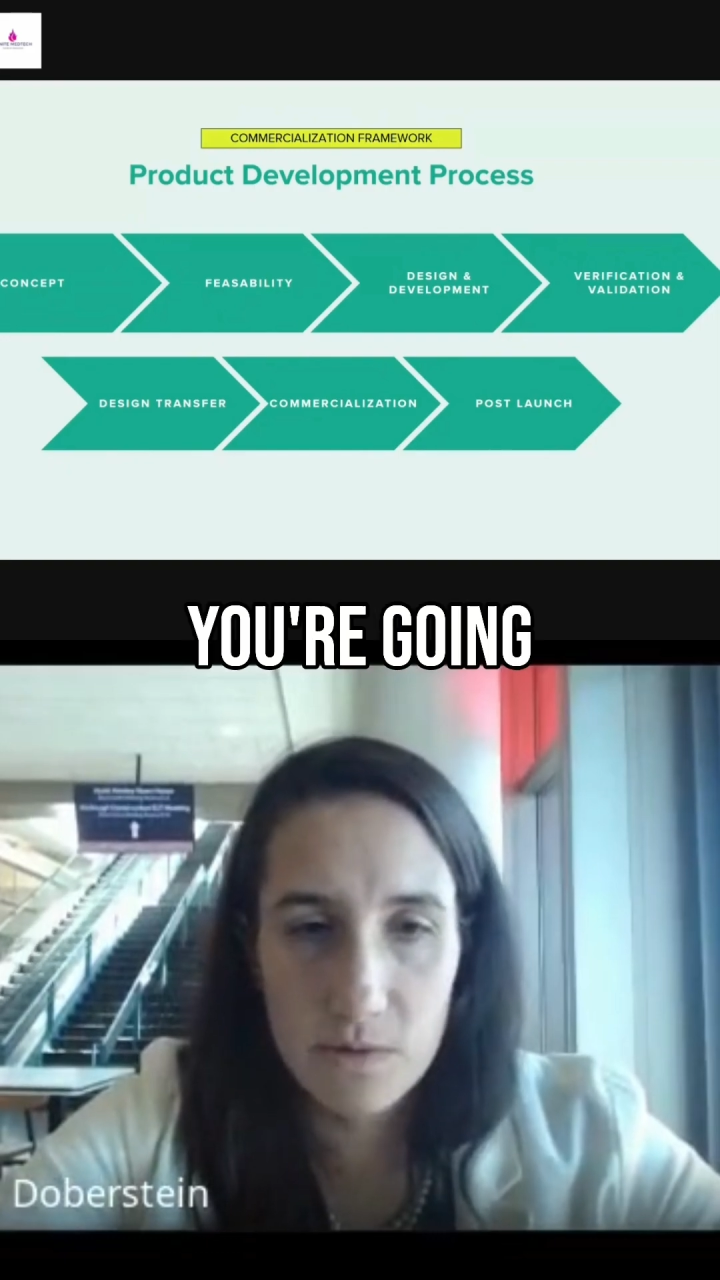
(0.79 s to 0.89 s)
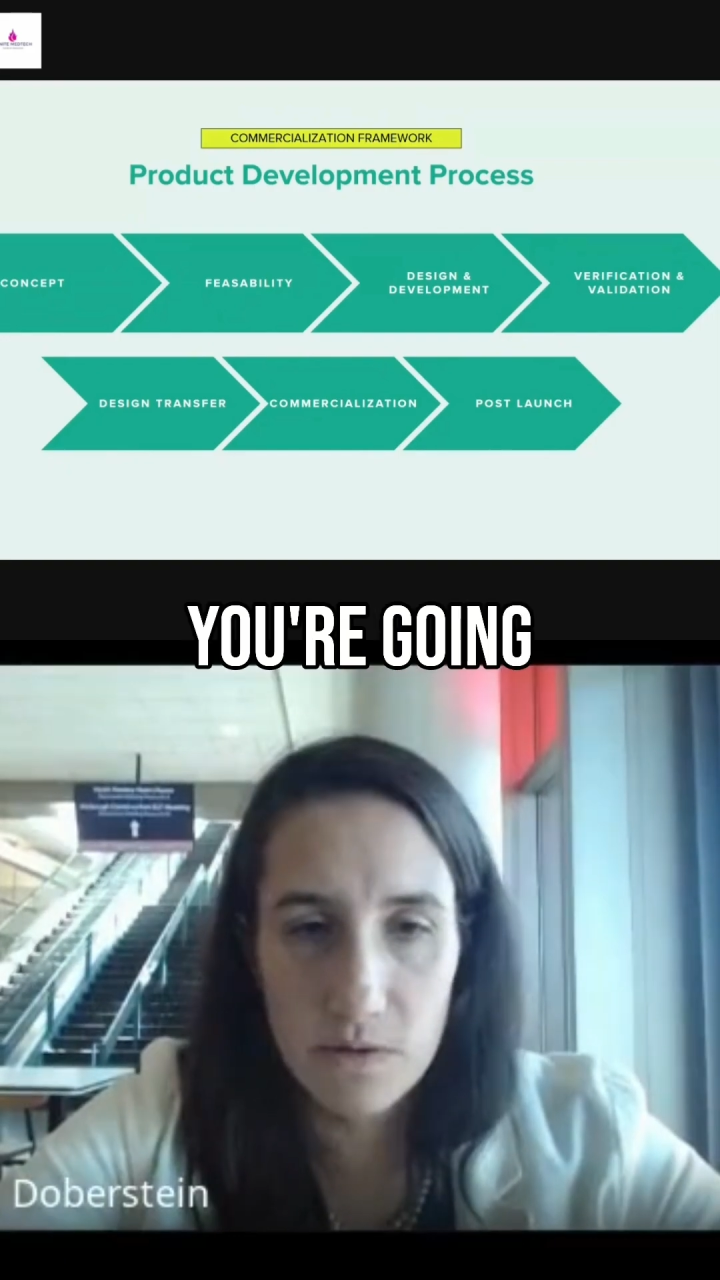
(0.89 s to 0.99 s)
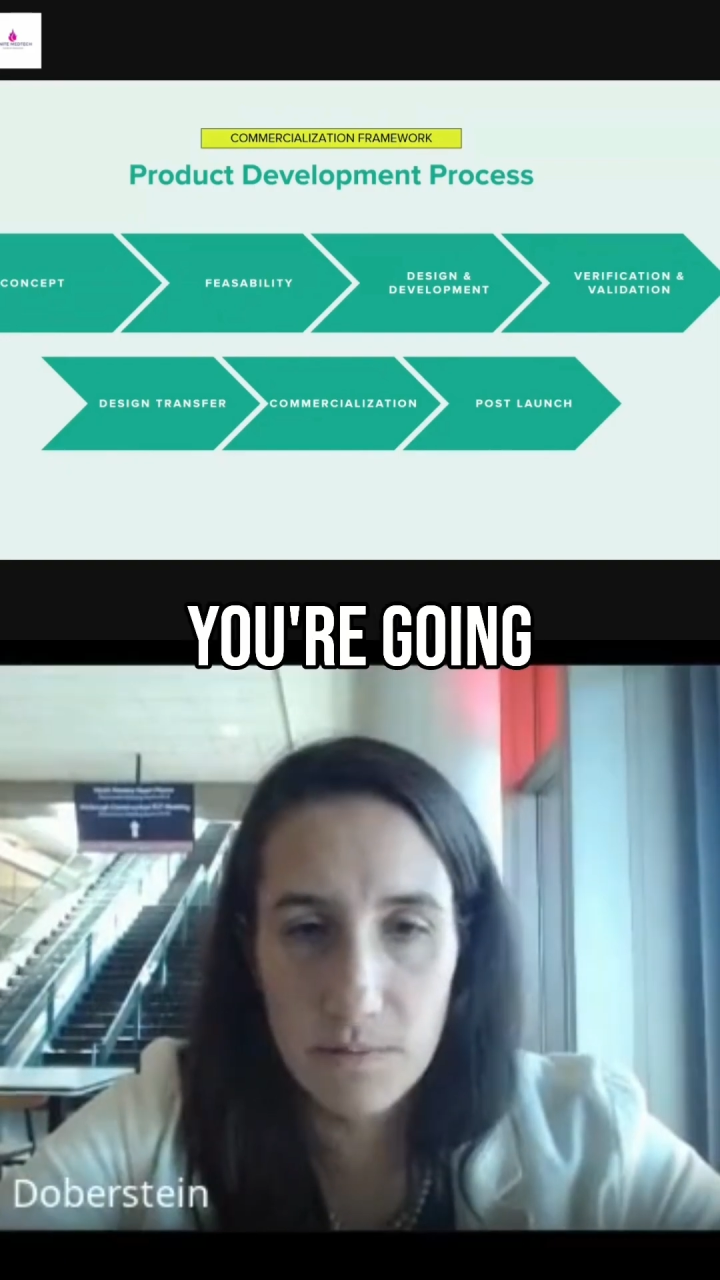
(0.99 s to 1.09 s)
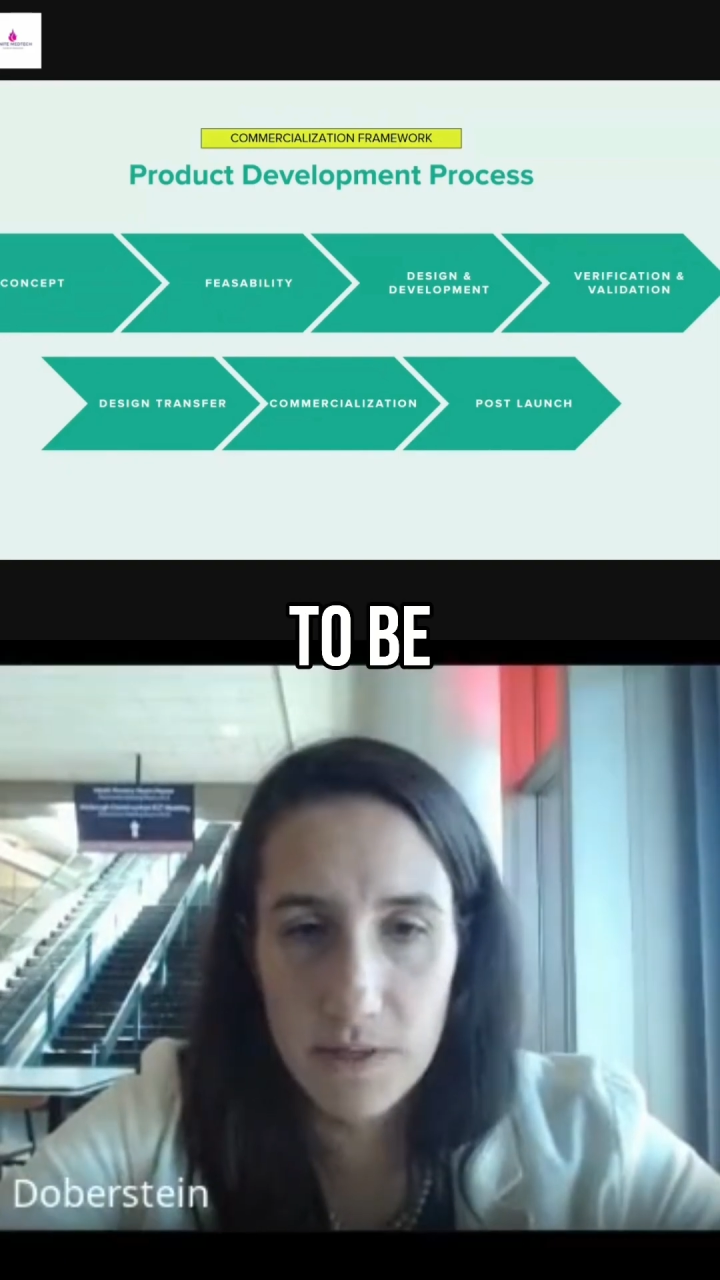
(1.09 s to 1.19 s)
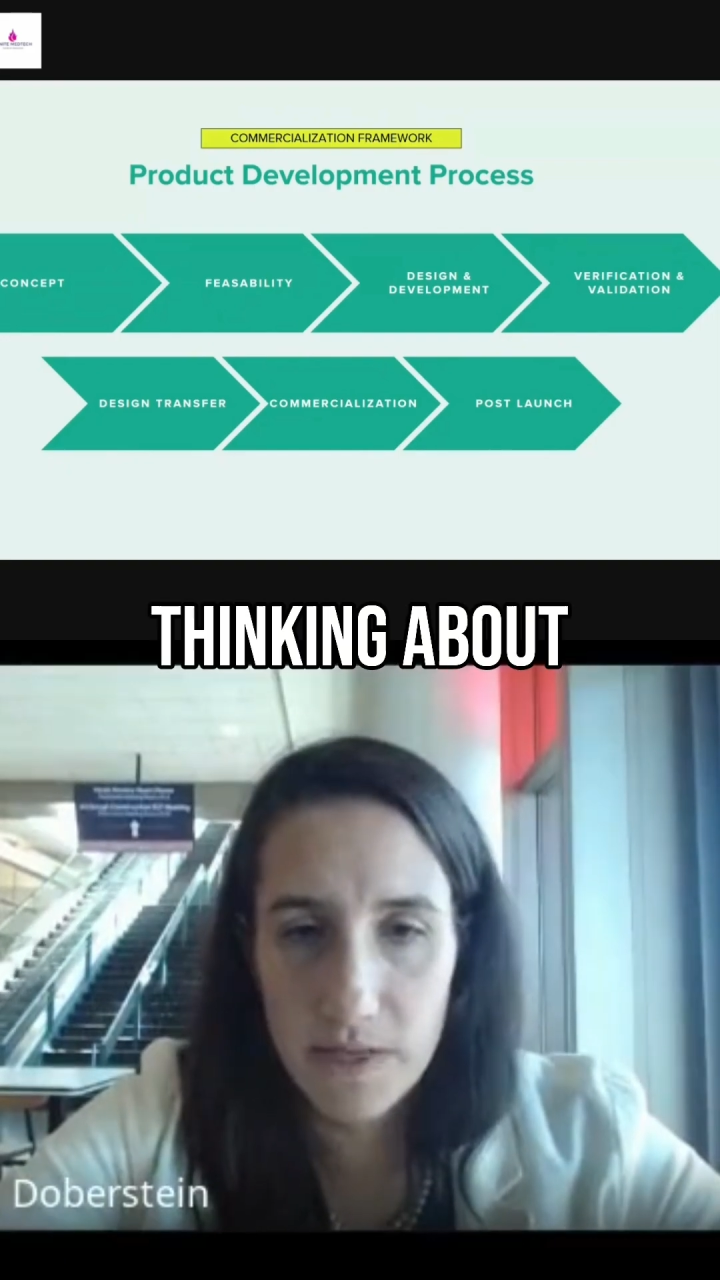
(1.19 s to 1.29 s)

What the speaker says: you're going to be